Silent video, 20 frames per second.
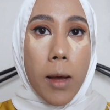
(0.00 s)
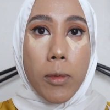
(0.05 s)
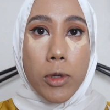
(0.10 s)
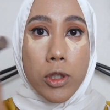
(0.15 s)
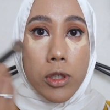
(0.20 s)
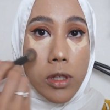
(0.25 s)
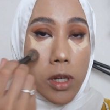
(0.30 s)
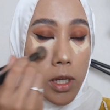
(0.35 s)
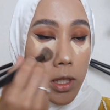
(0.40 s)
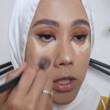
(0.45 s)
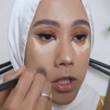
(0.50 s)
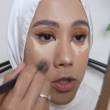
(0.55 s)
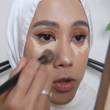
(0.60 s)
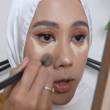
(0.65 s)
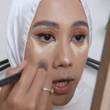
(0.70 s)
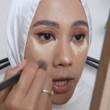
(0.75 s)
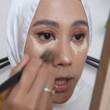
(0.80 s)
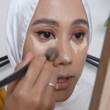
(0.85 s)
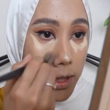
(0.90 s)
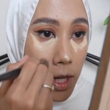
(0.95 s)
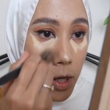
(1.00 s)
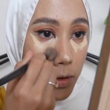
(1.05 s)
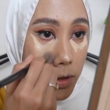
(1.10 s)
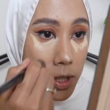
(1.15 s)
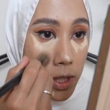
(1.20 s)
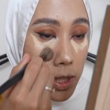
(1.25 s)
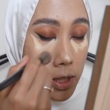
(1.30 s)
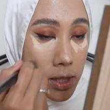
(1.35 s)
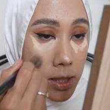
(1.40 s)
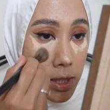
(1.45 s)
I'm also going to drag down
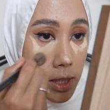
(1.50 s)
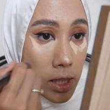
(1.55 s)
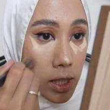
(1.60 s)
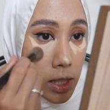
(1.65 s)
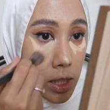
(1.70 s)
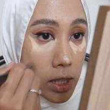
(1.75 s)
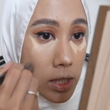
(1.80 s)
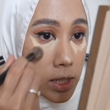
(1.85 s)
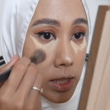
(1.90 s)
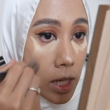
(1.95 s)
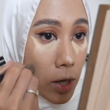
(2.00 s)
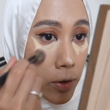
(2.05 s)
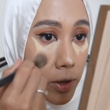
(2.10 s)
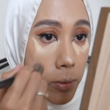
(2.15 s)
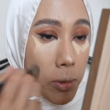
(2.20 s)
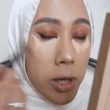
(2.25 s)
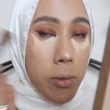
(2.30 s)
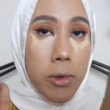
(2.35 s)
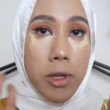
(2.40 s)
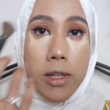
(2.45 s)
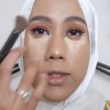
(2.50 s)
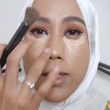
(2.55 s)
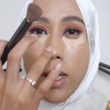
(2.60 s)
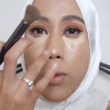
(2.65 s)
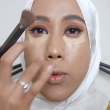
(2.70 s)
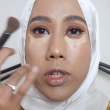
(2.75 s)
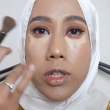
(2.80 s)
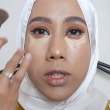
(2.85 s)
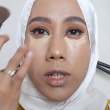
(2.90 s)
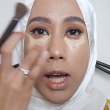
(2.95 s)
the concealer down a bit because I
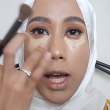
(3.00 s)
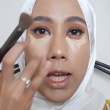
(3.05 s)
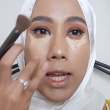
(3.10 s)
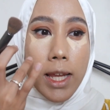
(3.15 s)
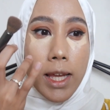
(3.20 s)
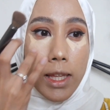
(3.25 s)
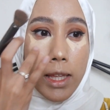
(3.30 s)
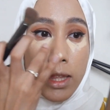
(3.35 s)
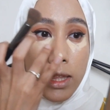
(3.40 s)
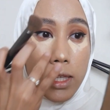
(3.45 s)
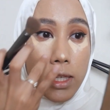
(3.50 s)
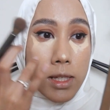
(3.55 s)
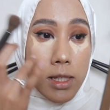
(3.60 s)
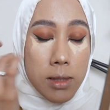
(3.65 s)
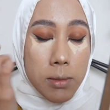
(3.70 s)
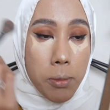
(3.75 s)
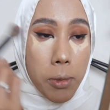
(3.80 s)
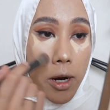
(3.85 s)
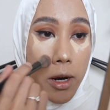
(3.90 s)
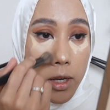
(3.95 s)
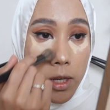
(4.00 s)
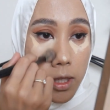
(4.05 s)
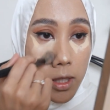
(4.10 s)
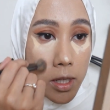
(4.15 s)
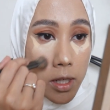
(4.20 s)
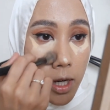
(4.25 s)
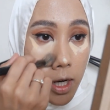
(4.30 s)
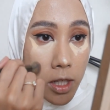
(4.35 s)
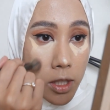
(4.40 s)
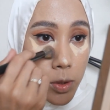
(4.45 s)
want to highlight this part
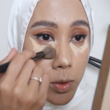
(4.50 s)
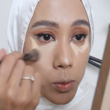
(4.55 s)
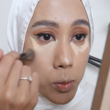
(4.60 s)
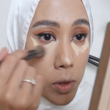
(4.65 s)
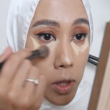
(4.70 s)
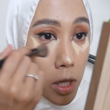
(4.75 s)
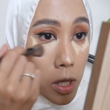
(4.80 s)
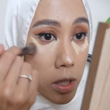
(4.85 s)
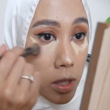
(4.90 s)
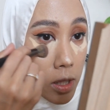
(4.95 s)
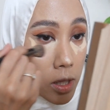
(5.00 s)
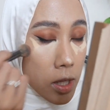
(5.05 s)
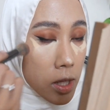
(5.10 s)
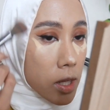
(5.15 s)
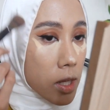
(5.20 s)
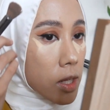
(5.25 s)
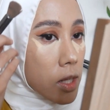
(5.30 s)
here as well.